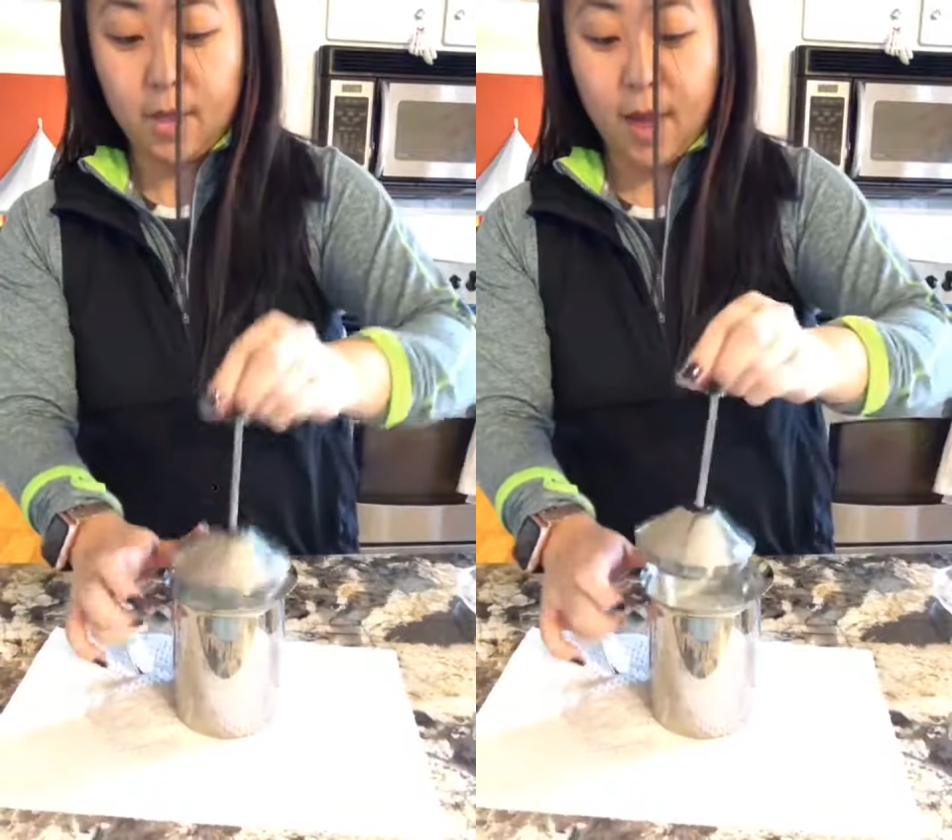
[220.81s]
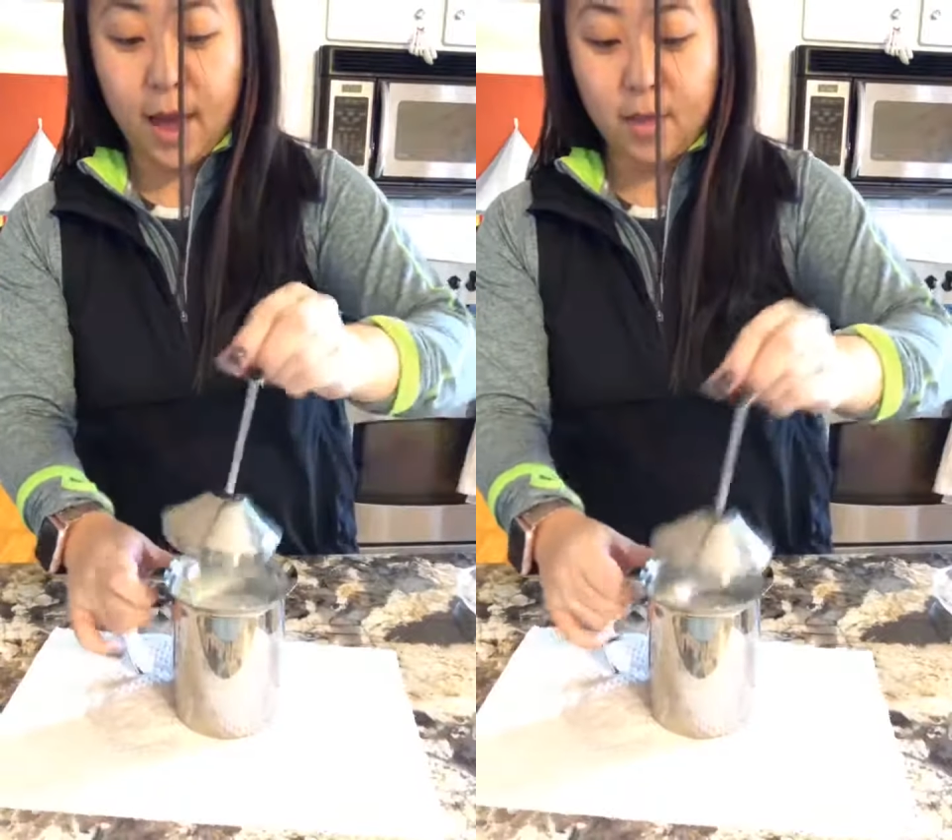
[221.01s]

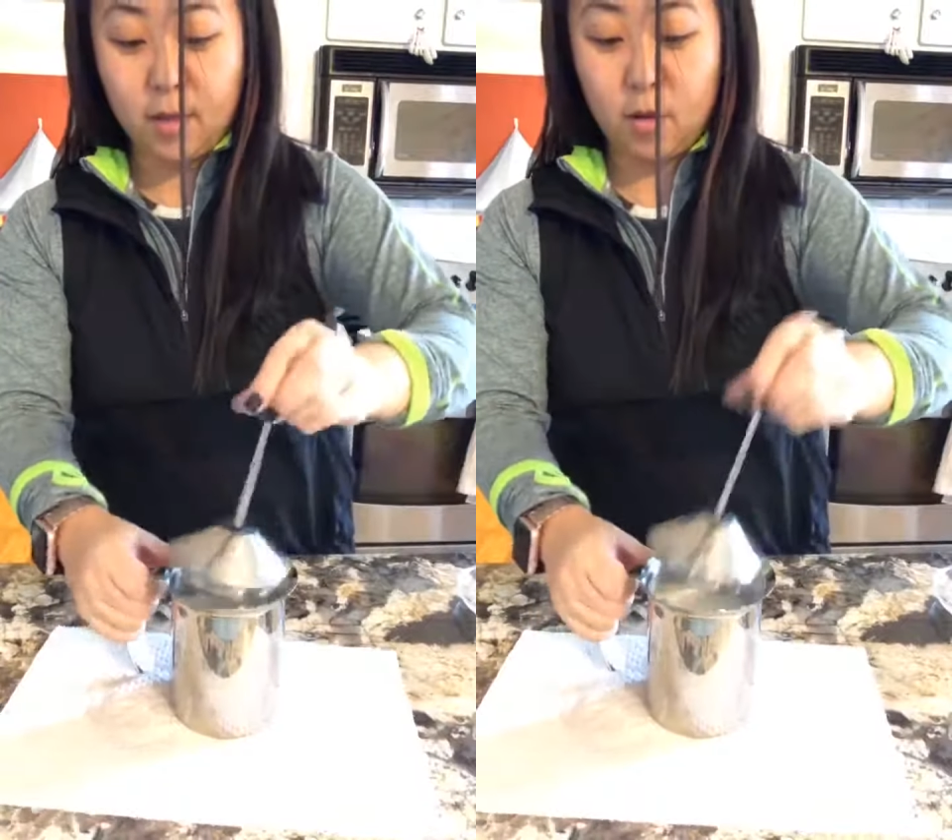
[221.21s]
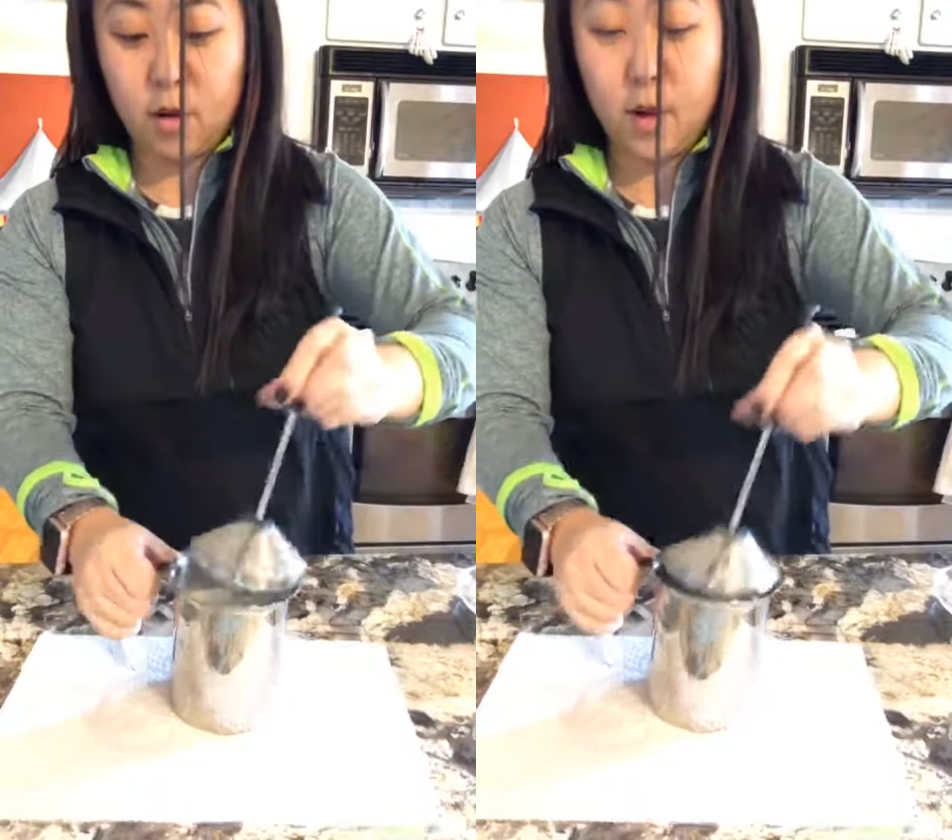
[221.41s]
that
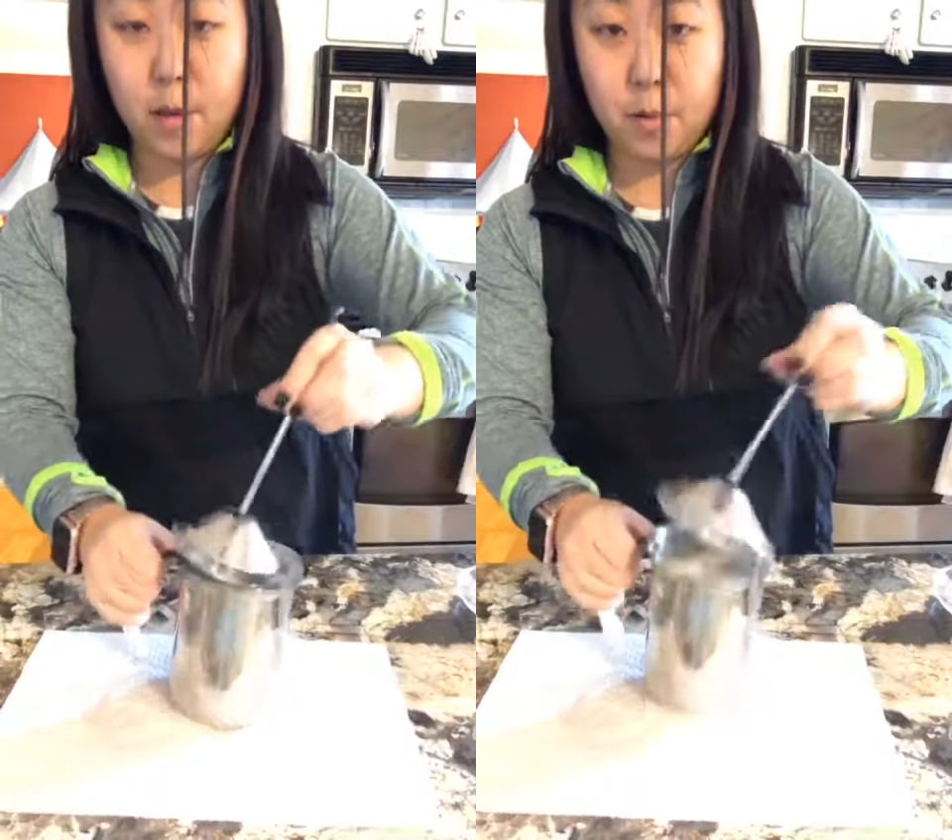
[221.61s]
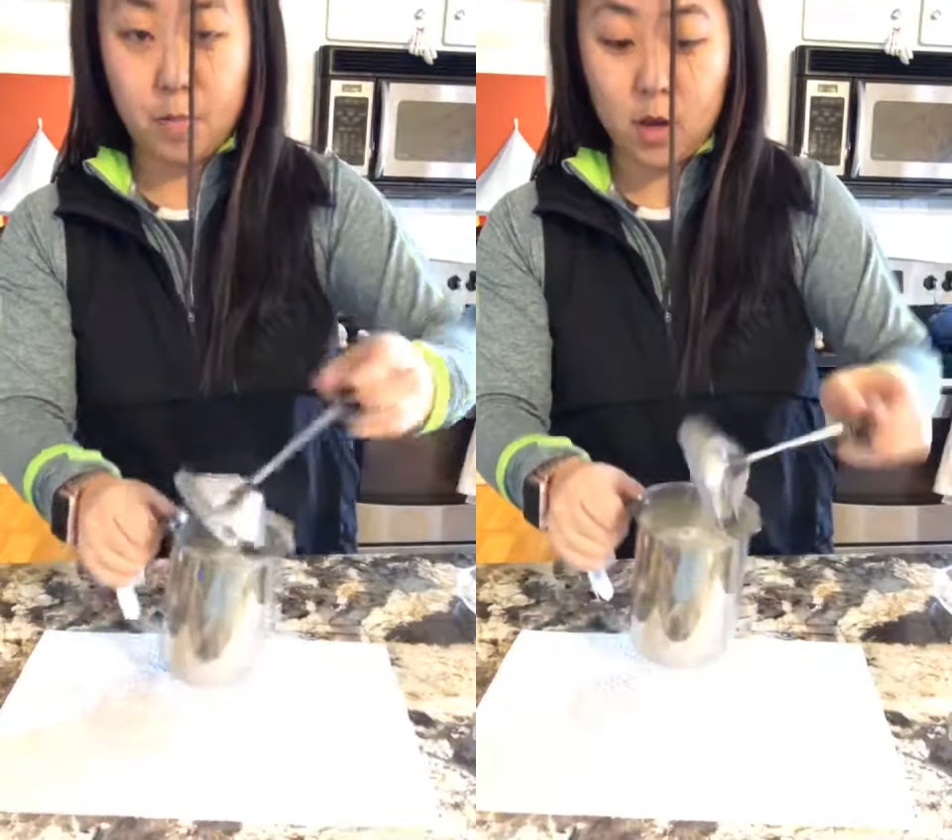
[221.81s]
third a
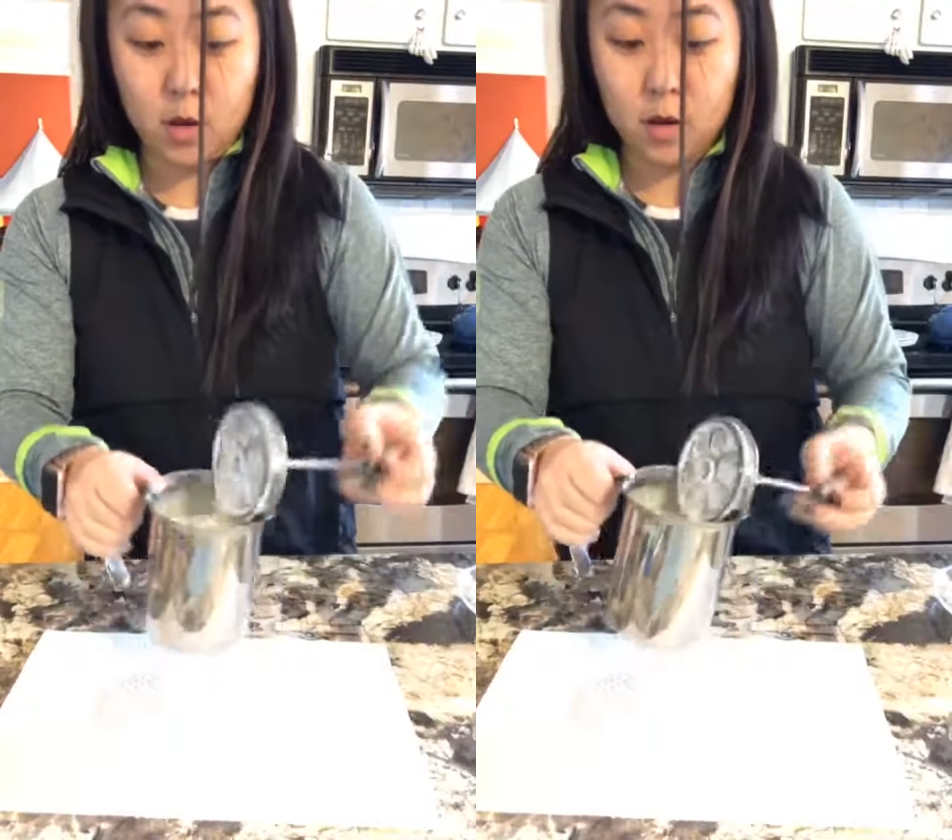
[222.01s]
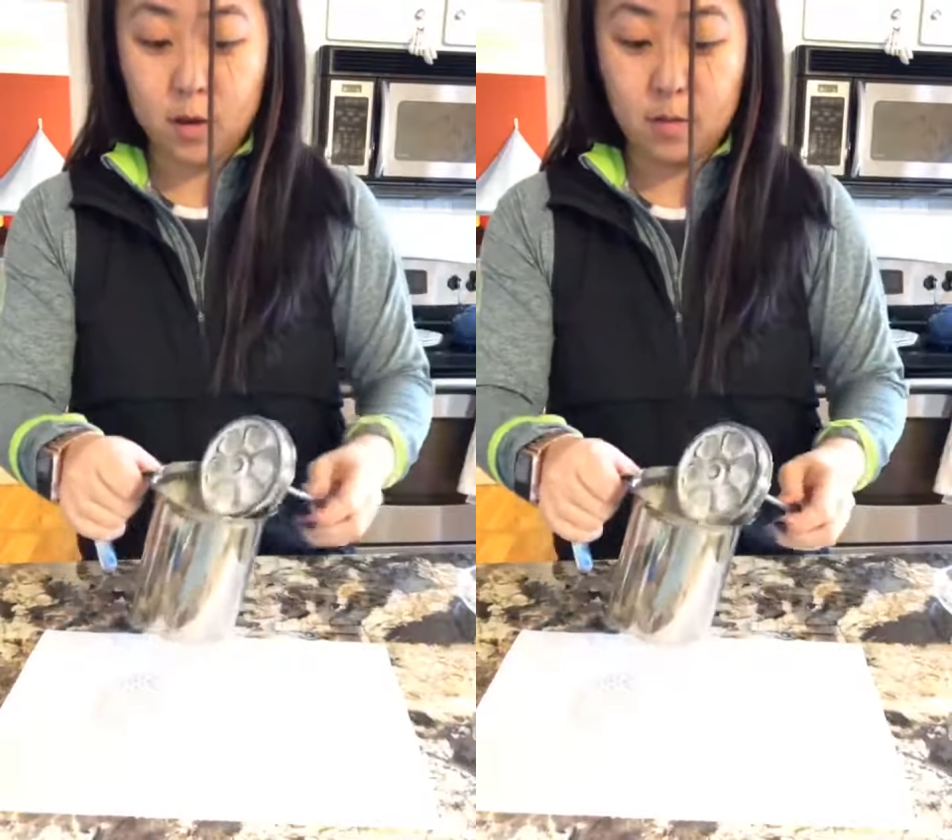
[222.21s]
cup of milk